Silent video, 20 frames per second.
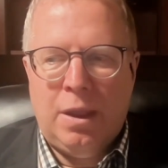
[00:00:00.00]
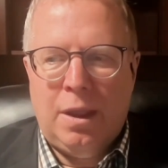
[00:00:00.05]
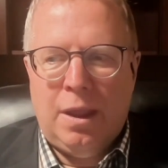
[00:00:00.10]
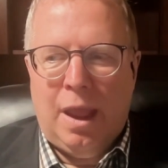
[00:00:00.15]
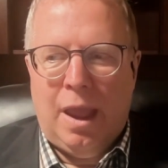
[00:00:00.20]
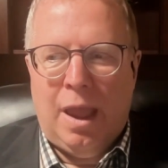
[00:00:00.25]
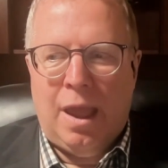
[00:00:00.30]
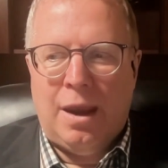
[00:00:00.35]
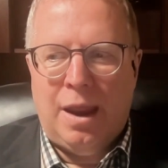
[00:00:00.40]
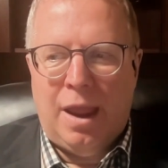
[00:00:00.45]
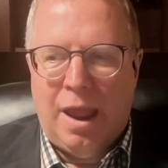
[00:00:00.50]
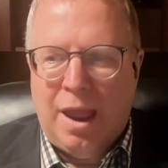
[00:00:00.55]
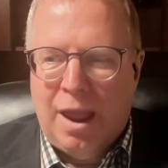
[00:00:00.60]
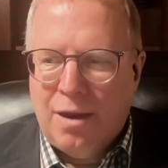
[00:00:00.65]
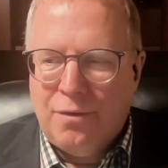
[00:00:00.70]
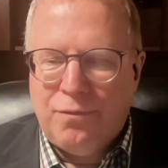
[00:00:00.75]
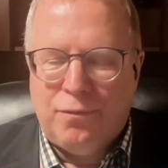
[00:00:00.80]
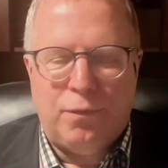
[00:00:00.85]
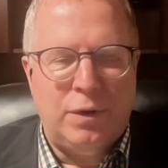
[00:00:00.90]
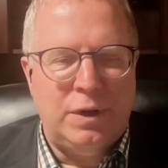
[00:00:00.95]
And
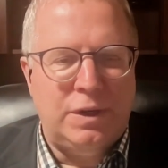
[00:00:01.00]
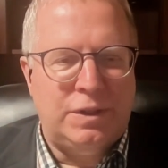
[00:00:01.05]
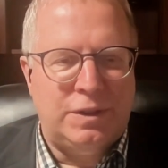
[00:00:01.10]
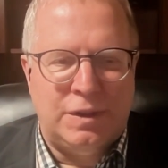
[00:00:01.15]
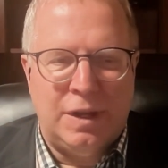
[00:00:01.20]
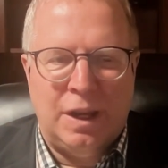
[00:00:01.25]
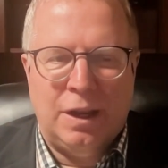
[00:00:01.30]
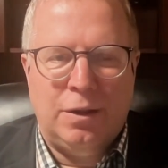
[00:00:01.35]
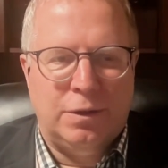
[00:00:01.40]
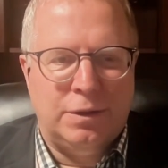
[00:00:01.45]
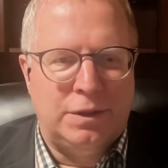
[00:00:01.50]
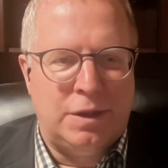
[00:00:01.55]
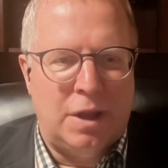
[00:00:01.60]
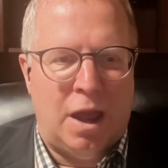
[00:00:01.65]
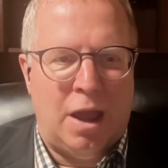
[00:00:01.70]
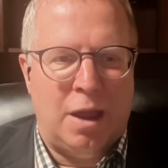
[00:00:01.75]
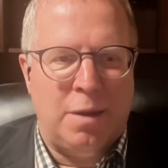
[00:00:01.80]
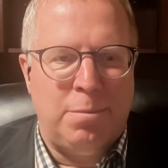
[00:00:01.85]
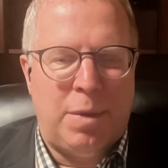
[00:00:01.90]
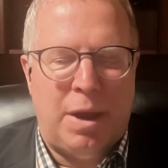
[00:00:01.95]
every single
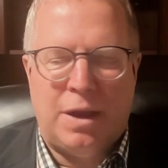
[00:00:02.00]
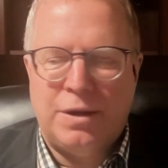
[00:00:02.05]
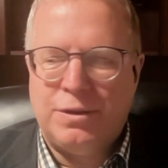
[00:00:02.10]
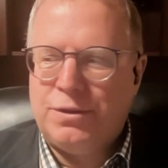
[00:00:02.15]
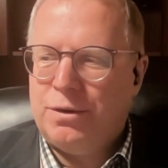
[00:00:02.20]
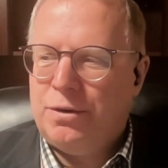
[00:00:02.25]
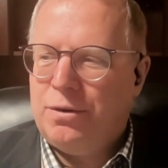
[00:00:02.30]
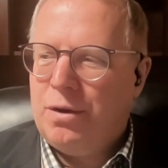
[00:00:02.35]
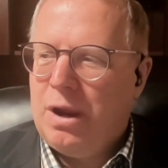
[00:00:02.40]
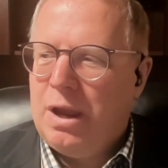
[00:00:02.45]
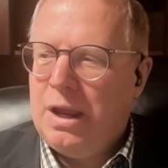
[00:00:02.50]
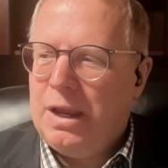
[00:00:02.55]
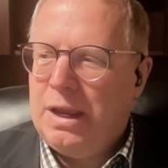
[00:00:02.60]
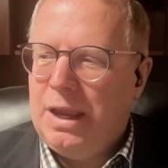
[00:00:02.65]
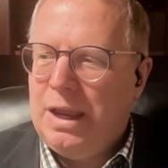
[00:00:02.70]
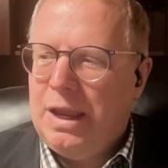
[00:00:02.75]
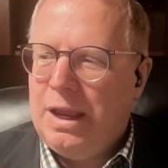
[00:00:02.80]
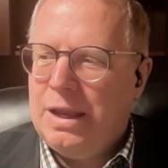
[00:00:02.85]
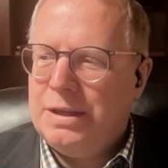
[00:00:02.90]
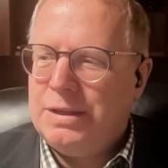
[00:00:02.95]
time, Pastor Greg,
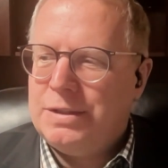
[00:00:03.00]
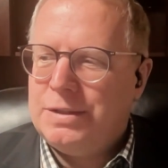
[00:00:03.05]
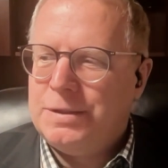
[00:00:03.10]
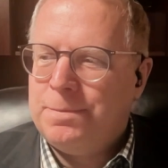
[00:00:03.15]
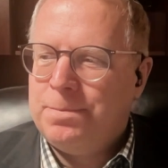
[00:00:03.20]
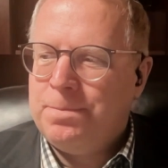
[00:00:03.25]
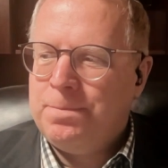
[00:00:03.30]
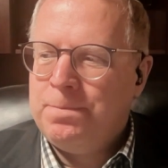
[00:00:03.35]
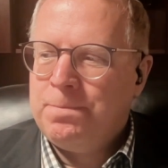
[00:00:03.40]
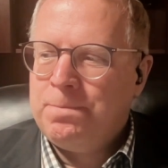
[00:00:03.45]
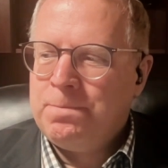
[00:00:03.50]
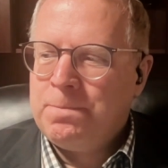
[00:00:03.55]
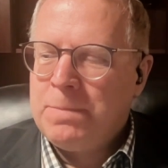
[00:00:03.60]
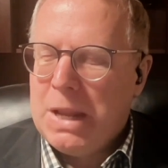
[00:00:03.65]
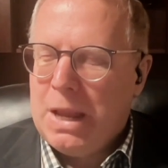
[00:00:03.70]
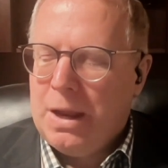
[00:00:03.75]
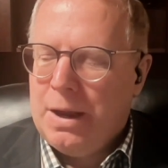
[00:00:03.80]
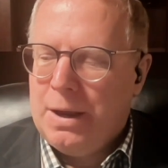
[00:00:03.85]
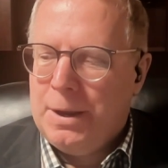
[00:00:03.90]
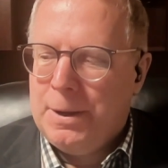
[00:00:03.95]
it's
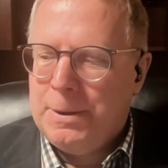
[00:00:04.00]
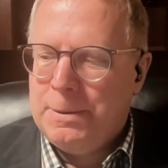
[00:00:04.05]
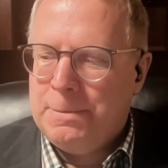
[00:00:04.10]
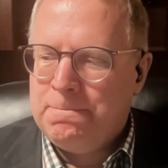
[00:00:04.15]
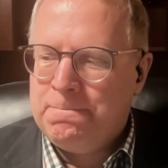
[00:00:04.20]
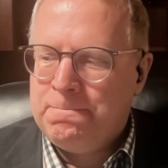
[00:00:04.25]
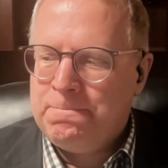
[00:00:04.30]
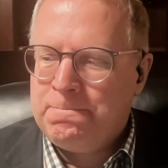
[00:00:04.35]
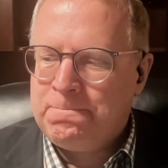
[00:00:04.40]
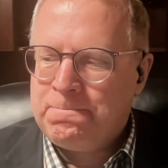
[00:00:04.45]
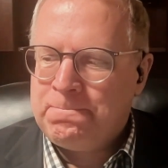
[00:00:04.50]
um,